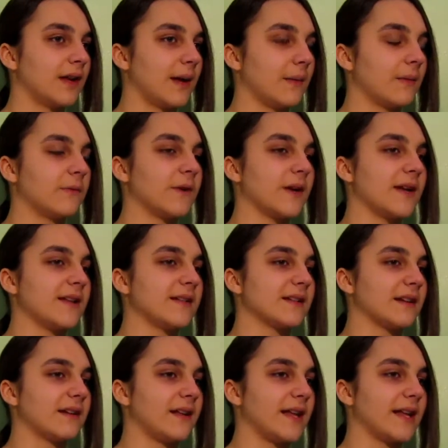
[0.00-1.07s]
I'm afraid he's
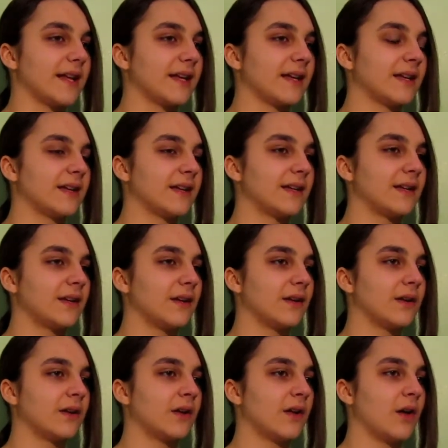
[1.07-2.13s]
gonna, like,
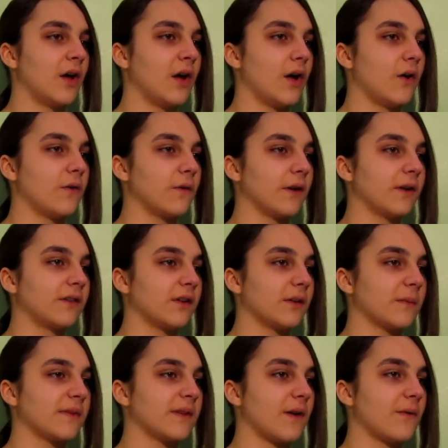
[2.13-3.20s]
overexert
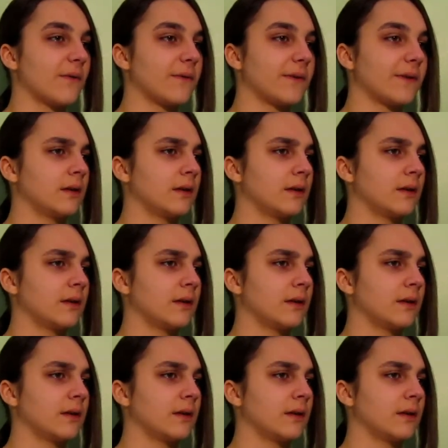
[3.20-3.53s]
himself.